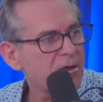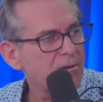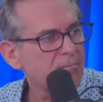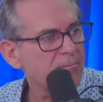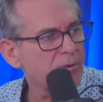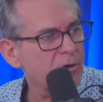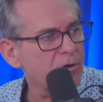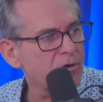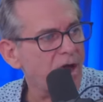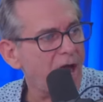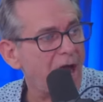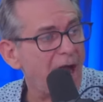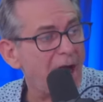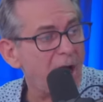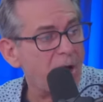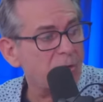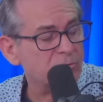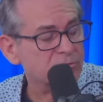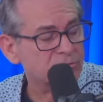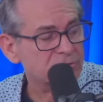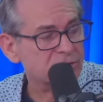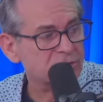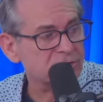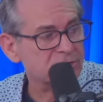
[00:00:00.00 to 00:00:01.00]
Per
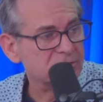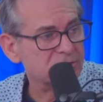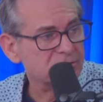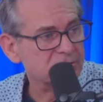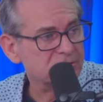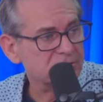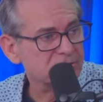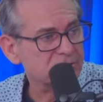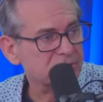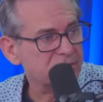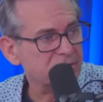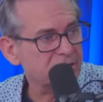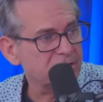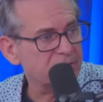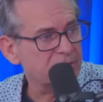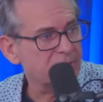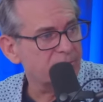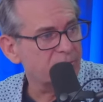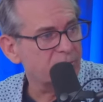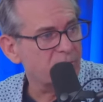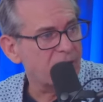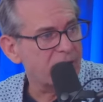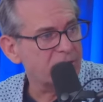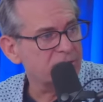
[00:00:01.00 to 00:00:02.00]
ounce in the
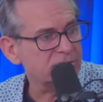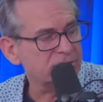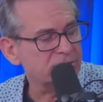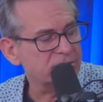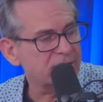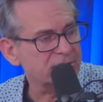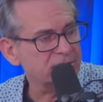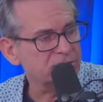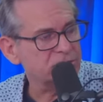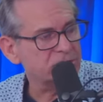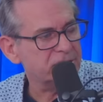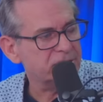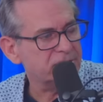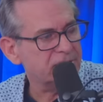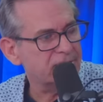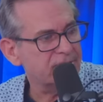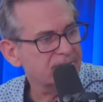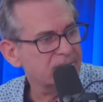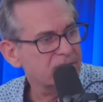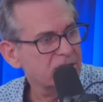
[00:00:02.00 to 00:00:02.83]
prior session.